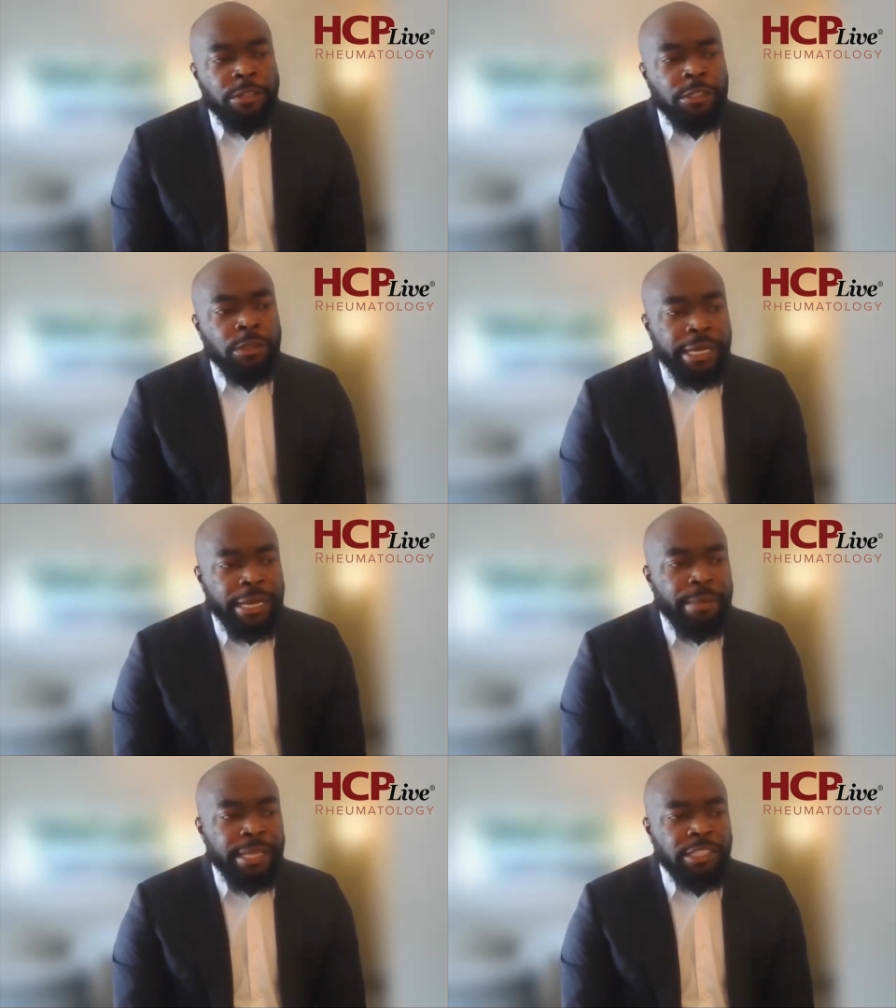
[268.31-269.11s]
So like I
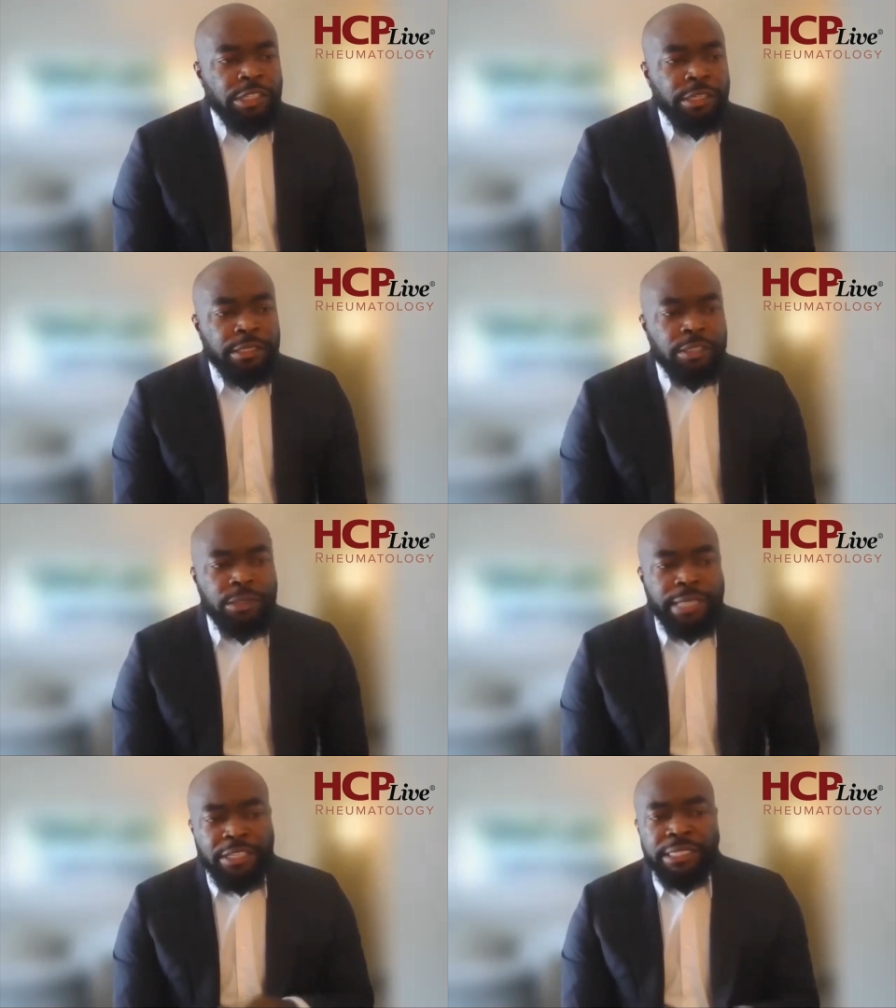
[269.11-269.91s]
mentioned, so
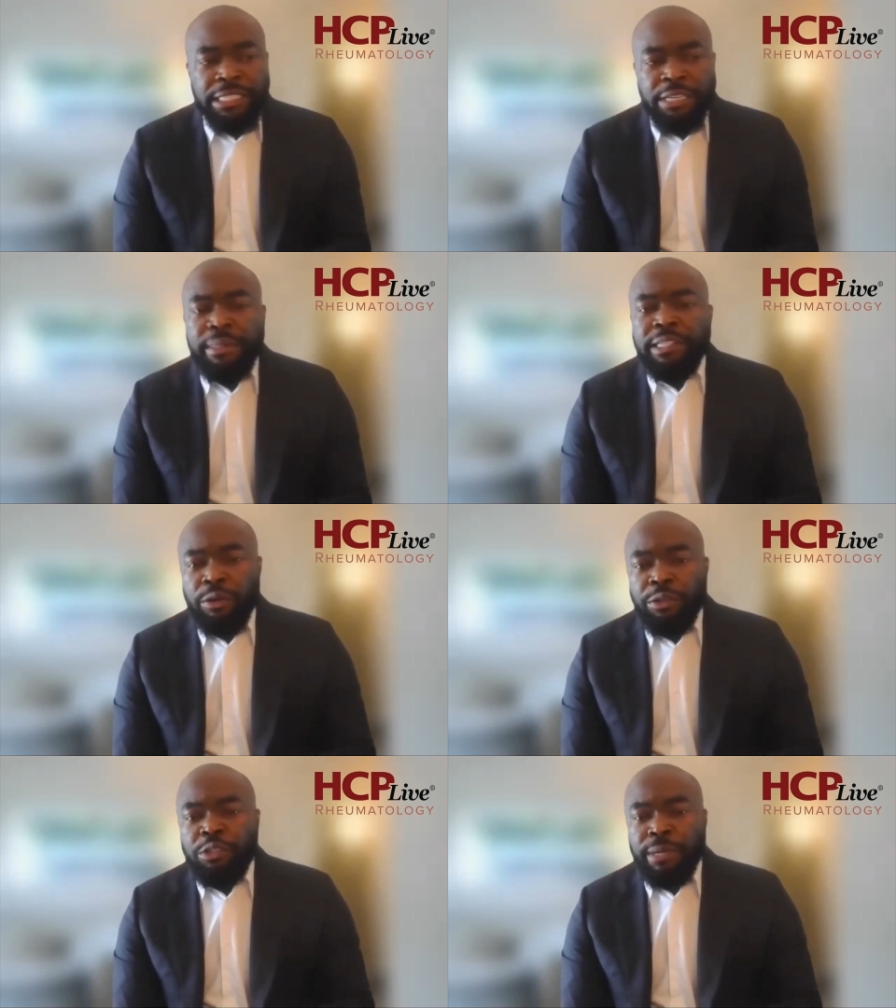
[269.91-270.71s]
zasocitinib is
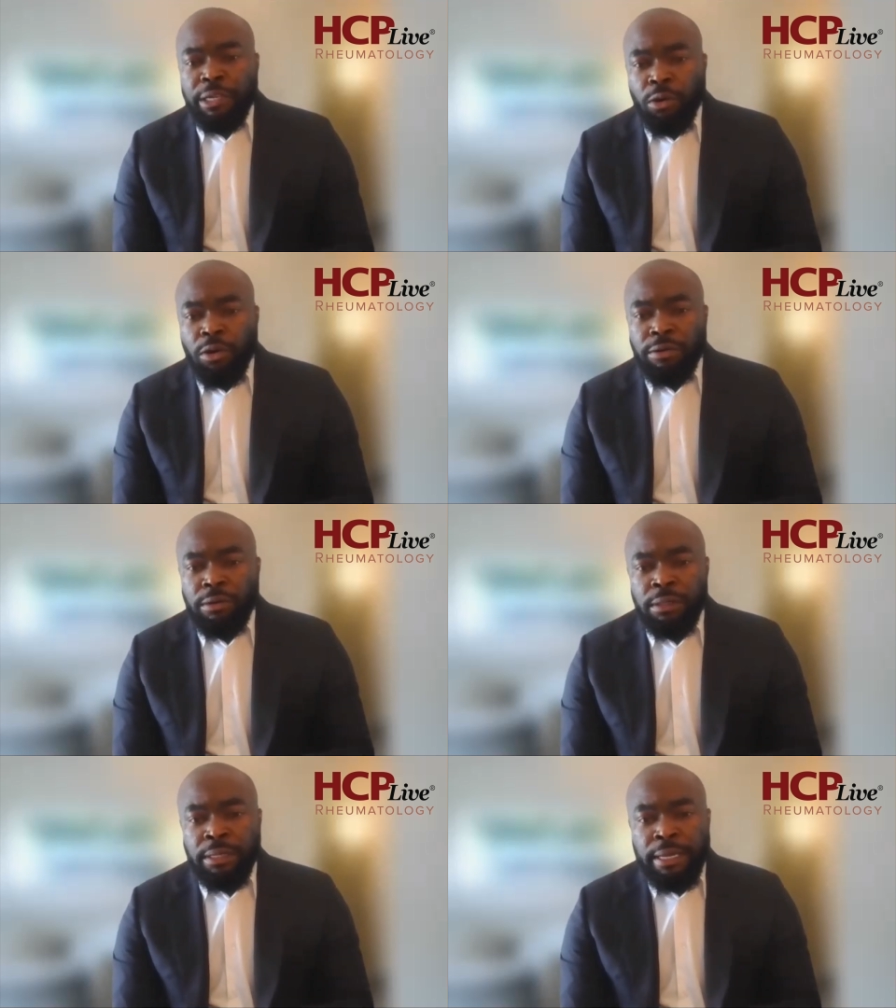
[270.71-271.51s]
going to be an
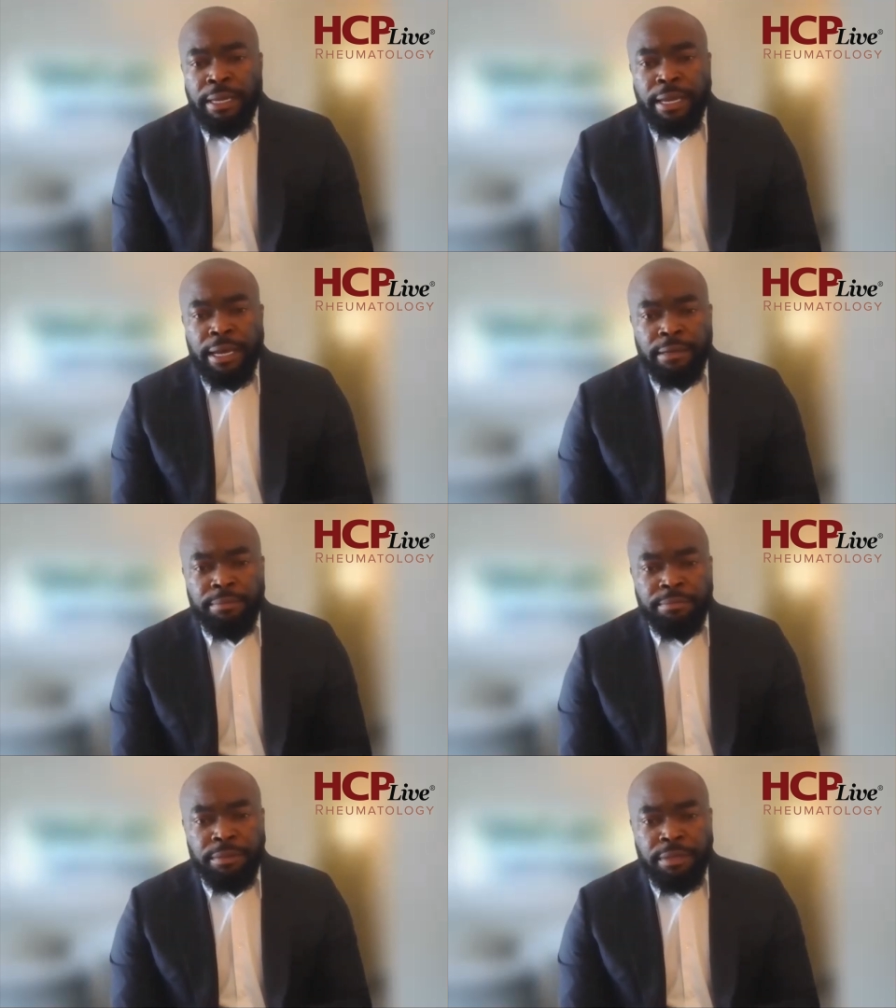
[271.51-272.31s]
oral uh,
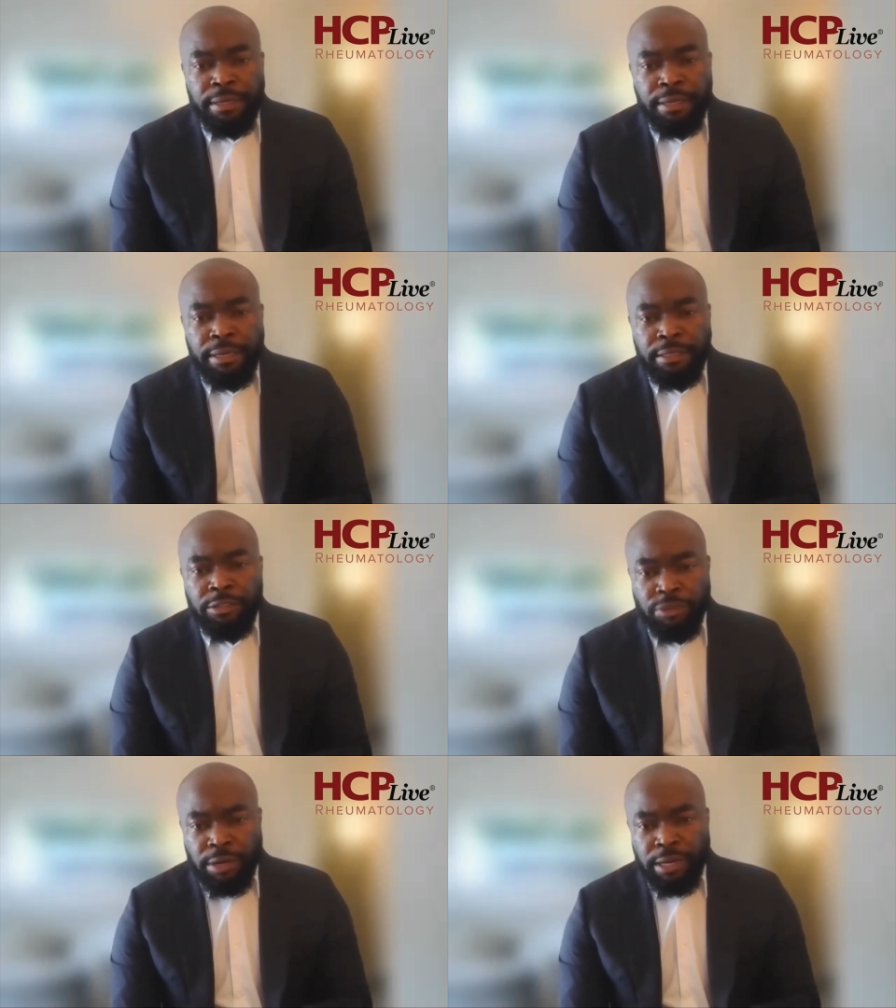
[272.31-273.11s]

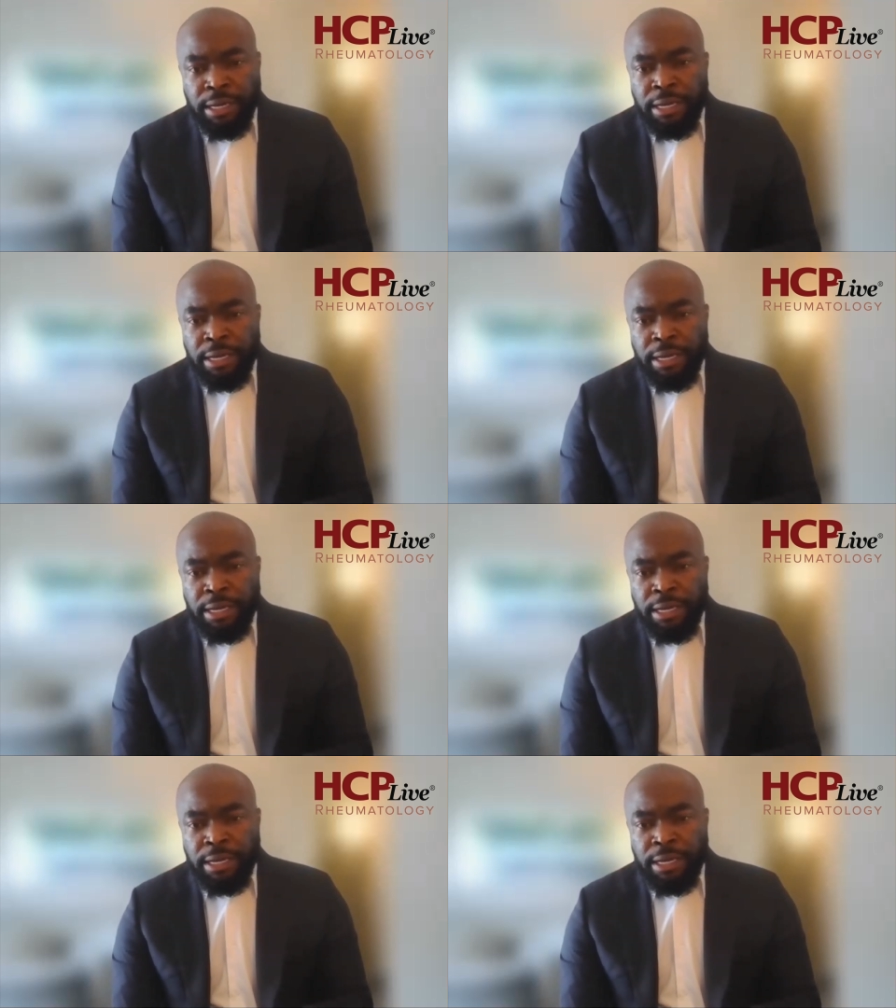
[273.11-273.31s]
drug.